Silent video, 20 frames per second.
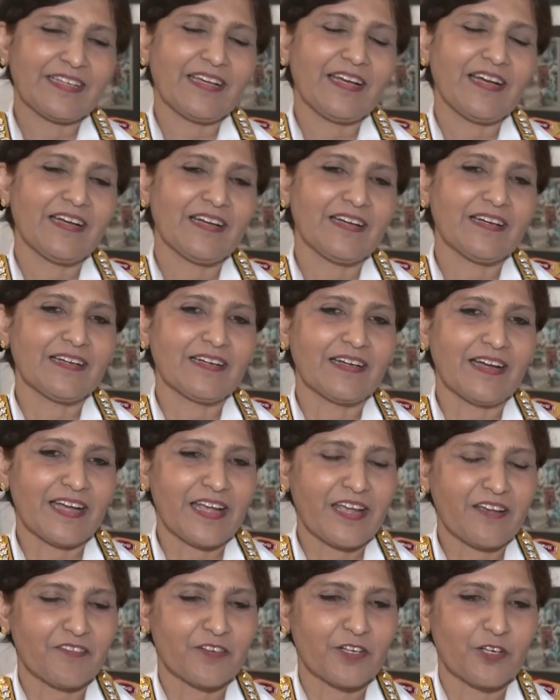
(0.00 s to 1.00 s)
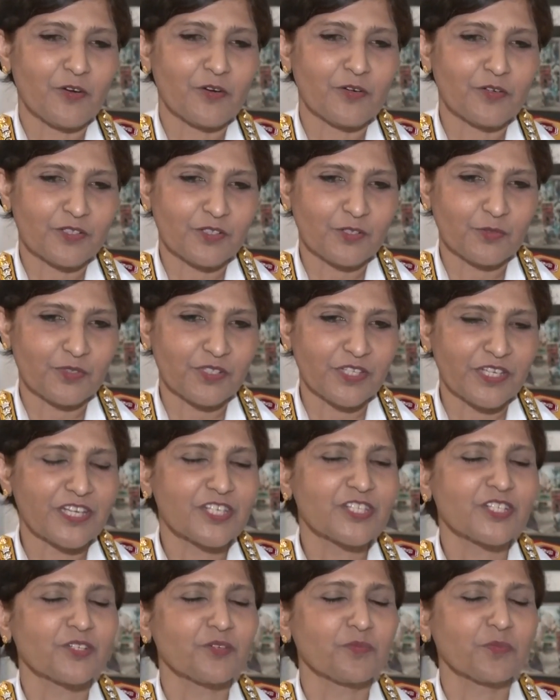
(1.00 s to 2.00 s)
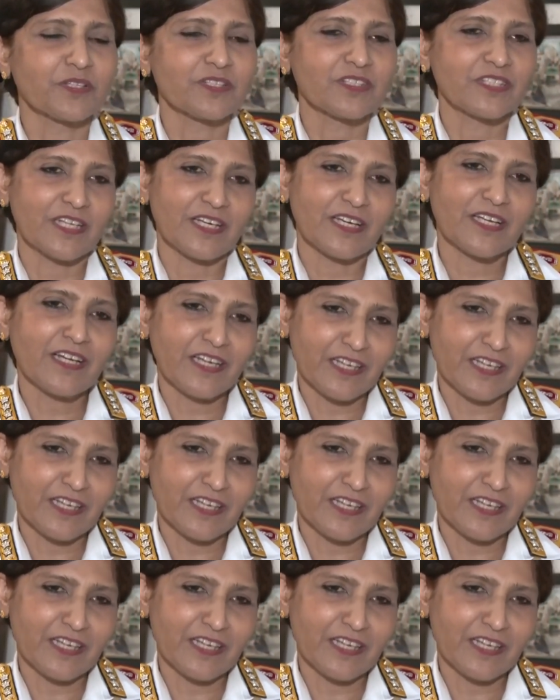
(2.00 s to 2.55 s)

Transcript: I have a long association with sailing.